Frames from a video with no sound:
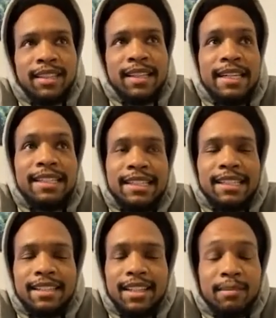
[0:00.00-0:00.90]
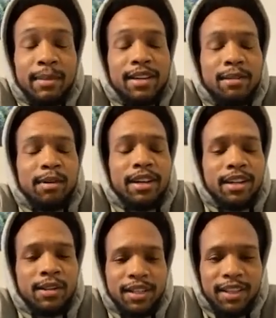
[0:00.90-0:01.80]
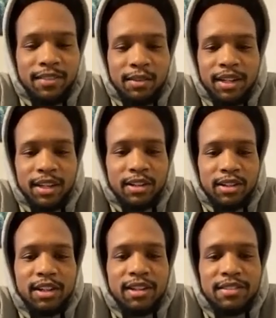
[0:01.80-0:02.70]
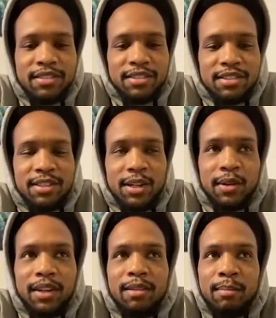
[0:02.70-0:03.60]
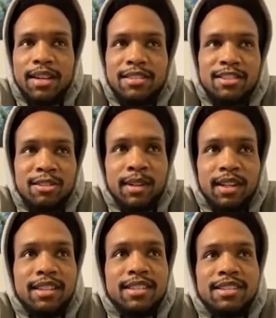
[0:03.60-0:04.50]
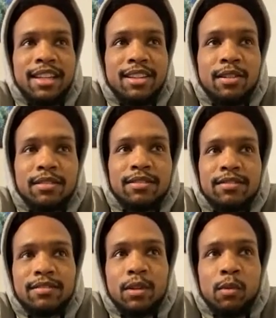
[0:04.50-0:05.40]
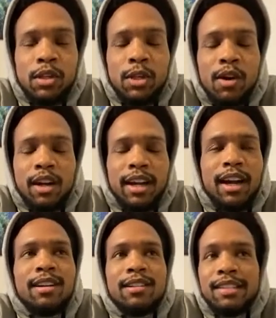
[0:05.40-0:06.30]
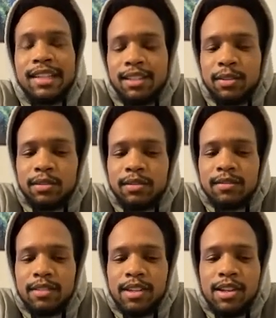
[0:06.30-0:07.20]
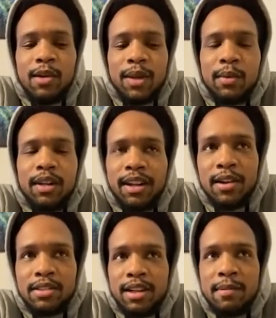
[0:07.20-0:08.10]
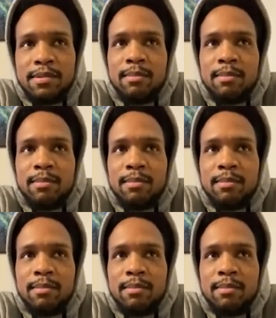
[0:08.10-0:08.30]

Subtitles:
and it can like make or break you. Like if you let your nerves, get the best of you, because like when you walk out, like like when an announcer comes to the